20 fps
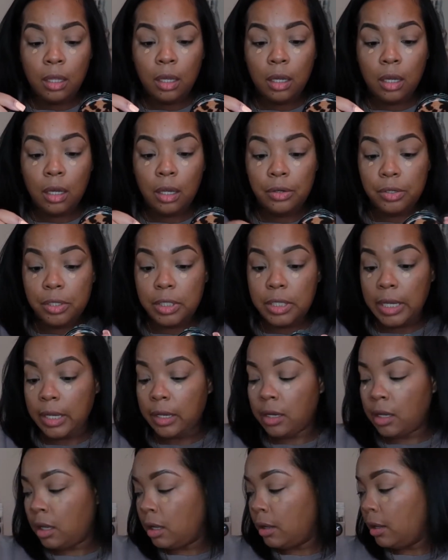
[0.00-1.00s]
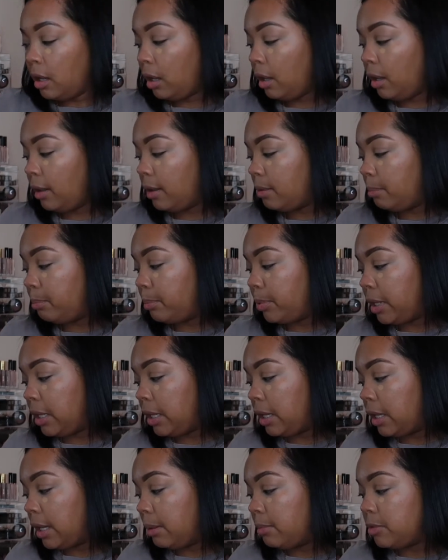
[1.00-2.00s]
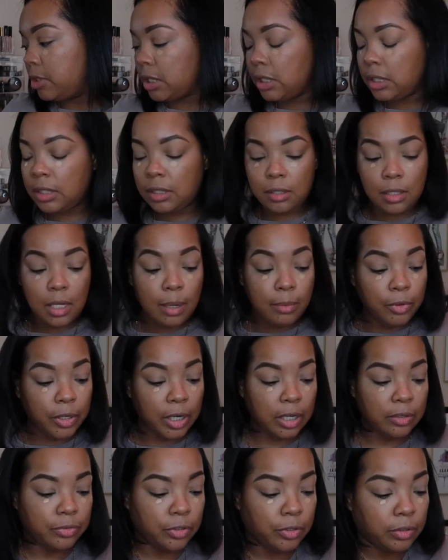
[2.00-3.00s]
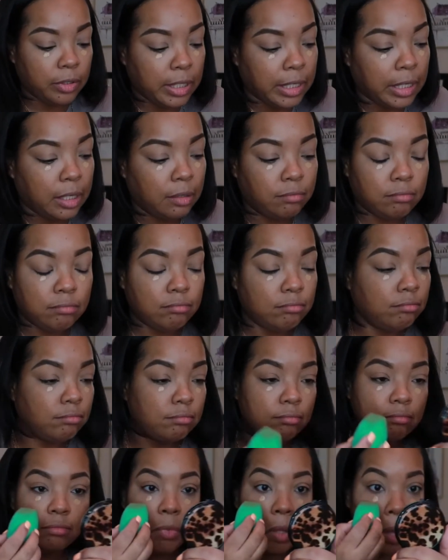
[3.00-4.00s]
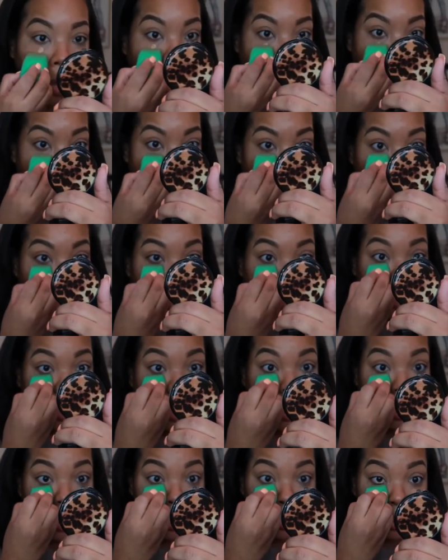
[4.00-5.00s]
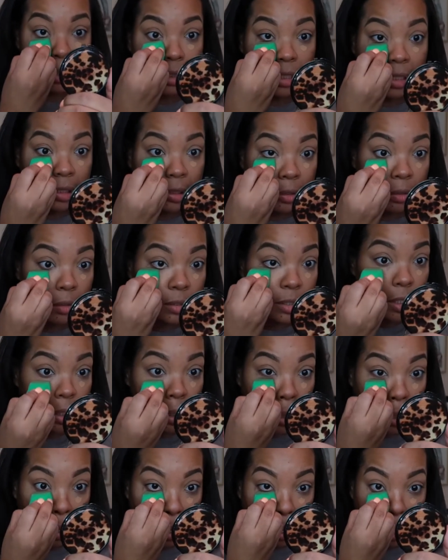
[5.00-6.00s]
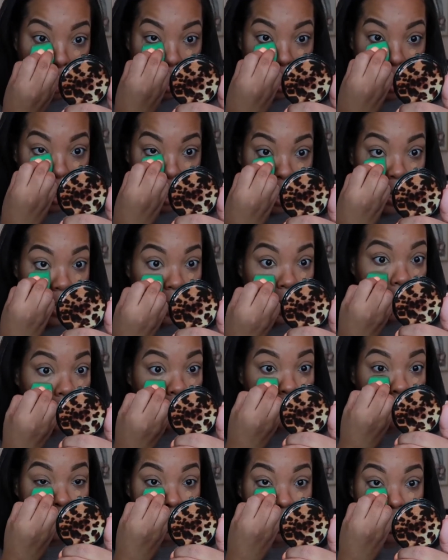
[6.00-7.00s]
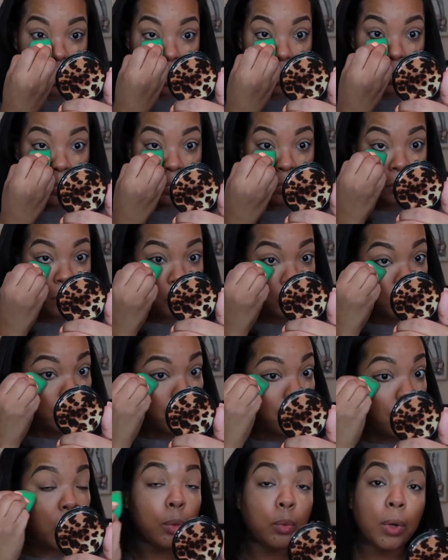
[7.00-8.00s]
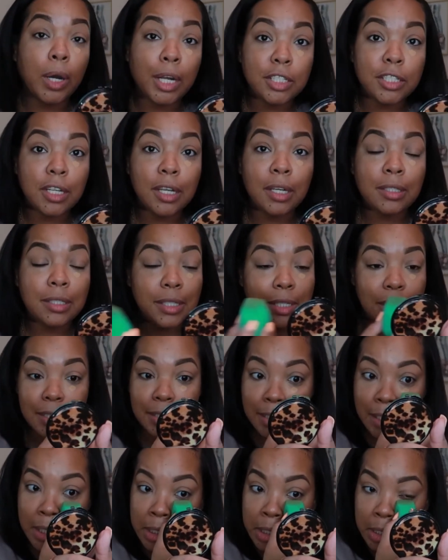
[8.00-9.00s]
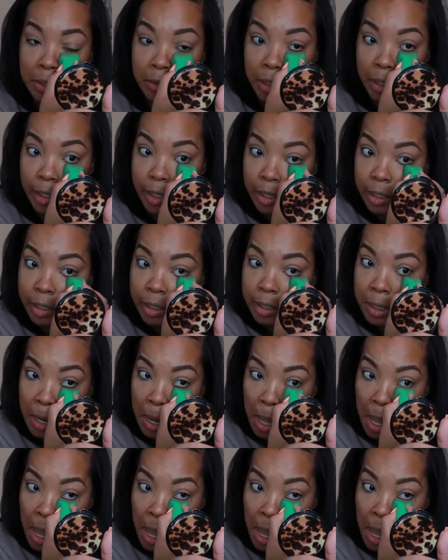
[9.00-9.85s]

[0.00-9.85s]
understanding, but I'm grateful that God has allowed us and you who are watching to see another year.